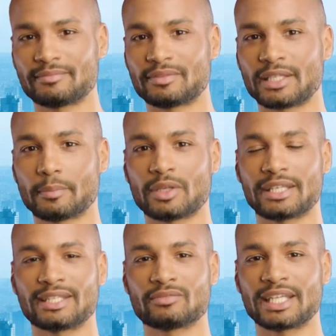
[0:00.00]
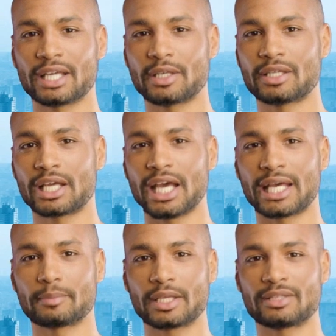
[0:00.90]
Net present value,
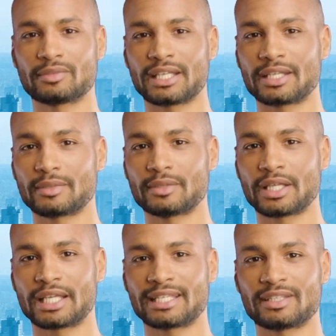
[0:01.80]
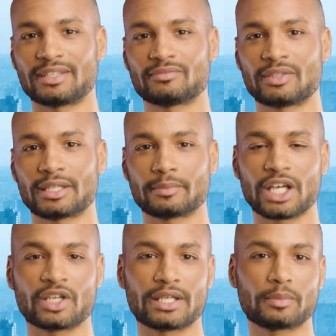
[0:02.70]
NPV, is the difference
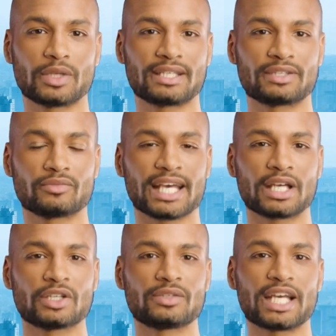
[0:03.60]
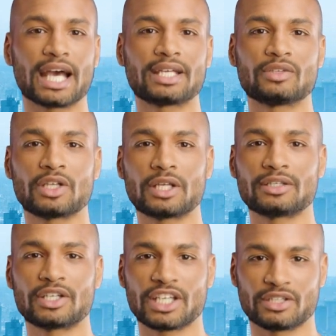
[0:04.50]
between the present value of the cash
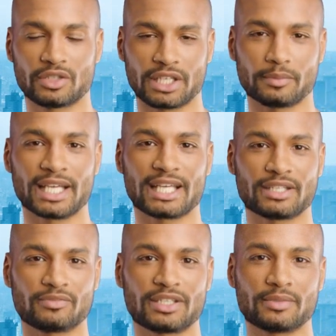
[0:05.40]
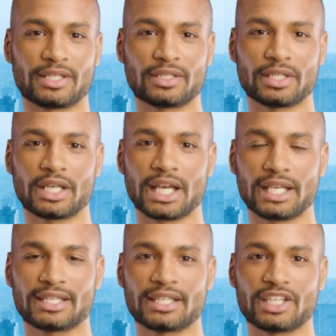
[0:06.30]
flows generated by an investment
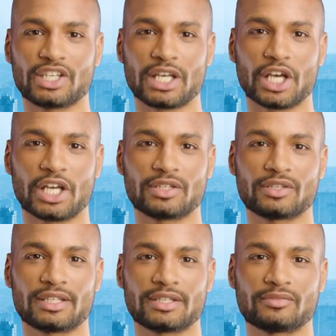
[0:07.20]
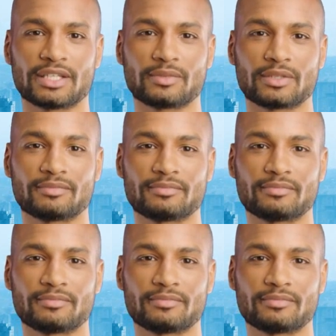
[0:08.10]
and the initial cost of the investment.